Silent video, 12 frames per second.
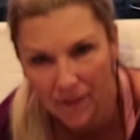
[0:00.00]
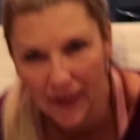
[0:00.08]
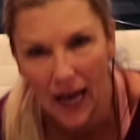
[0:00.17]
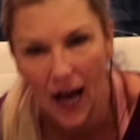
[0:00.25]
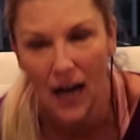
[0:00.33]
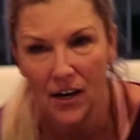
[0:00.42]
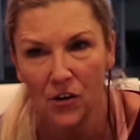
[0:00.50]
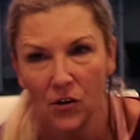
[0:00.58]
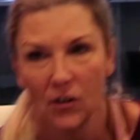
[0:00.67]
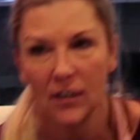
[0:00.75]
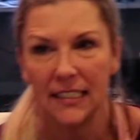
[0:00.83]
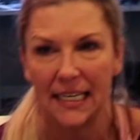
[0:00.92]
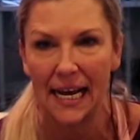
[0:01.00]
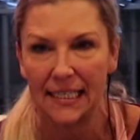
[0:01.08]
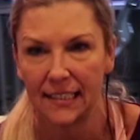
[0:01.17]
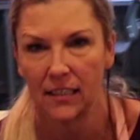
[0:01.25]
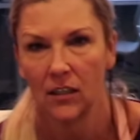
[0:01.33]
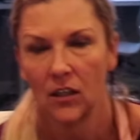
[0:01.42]
on the under
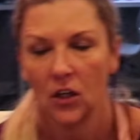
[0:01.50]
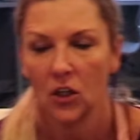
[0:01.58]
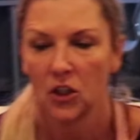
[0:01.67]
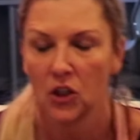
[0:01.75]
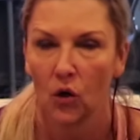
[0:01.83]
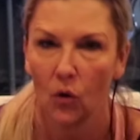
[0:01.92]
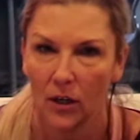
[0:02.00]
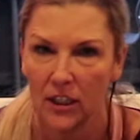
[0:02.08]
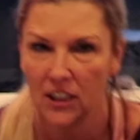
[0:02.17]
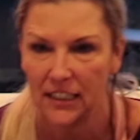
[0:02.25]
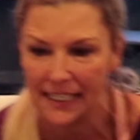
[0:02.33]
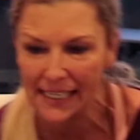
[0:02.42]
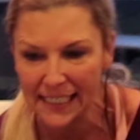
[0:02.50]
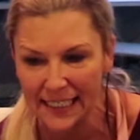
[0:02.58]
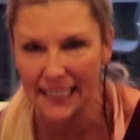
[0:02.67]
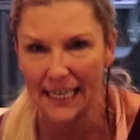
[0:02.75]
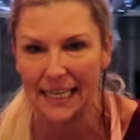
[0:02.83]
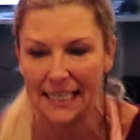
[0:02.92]
desk storage.
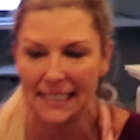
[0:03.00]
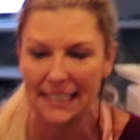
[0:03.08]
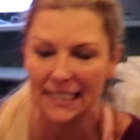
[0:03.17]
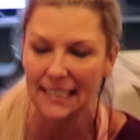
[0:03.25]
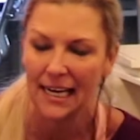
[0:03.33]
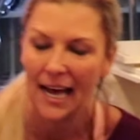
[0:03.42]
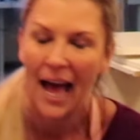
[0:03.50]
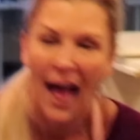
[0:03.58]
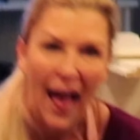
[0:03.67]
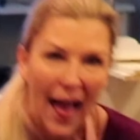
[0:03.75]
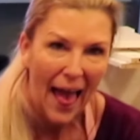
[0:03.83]
This is